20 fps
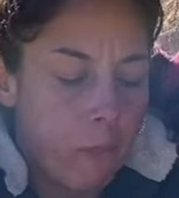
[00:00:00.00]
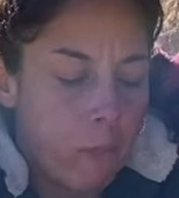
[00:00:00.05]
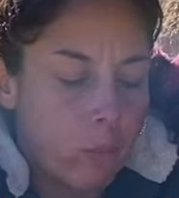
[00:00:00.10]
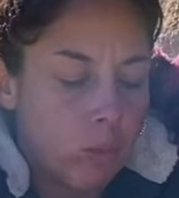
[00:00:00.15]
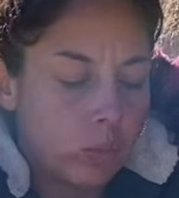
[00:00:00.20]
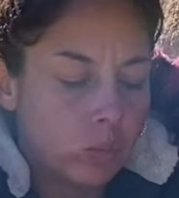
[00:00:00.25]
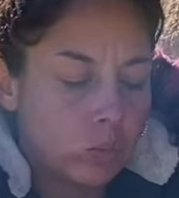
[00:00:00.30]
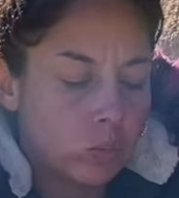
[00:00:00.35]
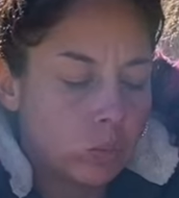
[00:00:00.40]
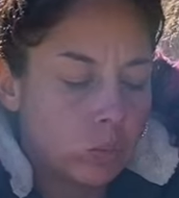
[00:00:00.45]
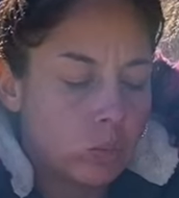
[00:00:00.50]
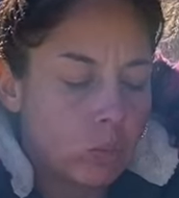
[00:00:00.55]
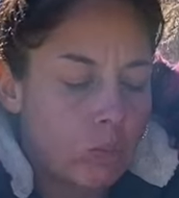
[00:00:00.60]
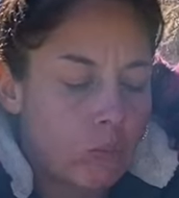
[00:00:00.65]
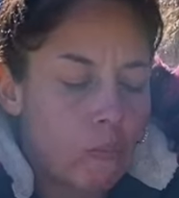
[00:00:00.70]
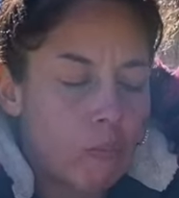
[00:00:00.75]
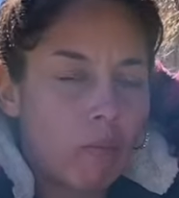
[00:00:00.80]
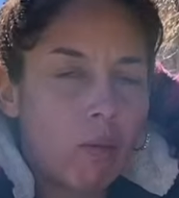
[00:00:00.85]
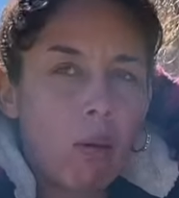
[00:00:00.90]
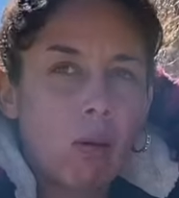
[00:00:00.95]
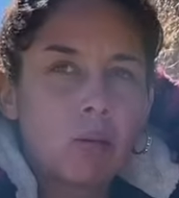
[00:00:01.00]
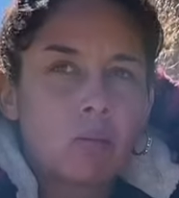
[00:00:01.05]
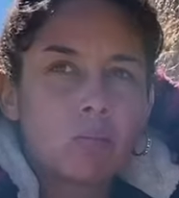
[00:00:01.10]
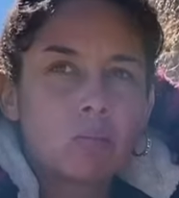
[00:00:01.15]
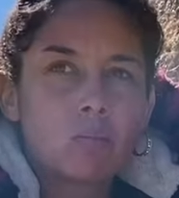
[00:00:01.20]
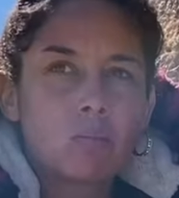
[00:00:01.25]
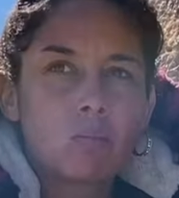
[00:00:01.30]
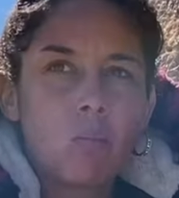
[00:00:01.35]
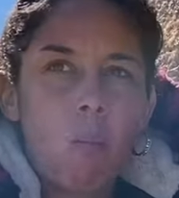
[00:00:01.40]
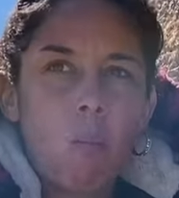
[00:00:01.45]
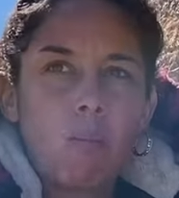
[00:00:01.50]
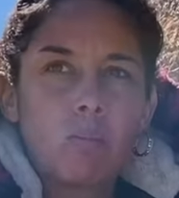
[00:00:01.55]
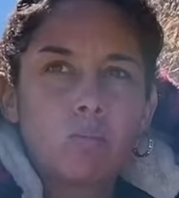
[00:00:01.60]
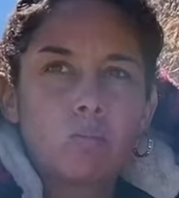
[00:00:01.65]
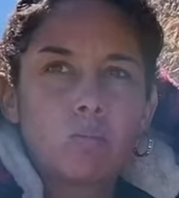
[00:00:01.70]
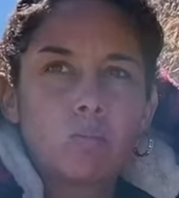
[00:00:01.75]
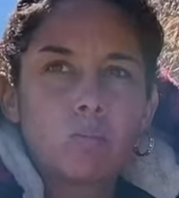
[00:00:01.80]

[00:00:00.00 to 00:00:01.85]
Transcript: So do you have any plans of